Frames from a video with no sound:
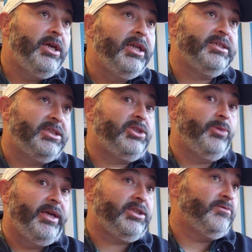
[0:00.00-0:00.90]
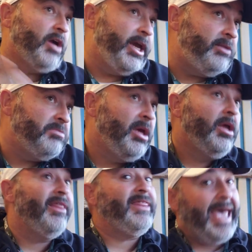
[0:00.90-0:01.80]
in a situation, right?
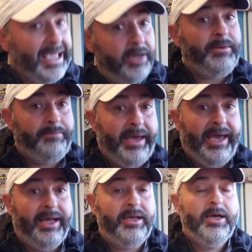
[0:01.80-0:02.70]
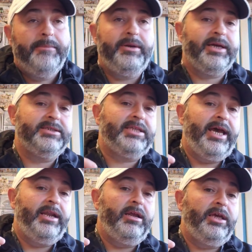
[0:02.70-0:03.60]
That could be bad because
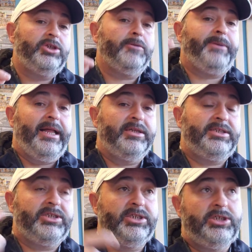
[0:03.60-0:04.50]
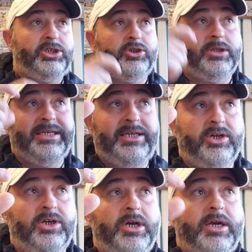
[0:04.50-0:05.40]
then is your
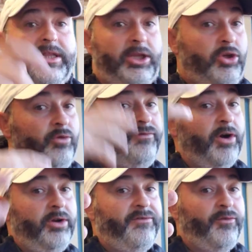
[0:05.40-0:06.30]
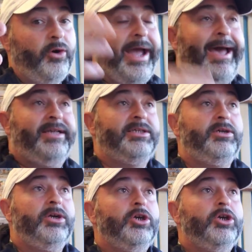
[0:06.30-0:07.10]
leader that you voted for acting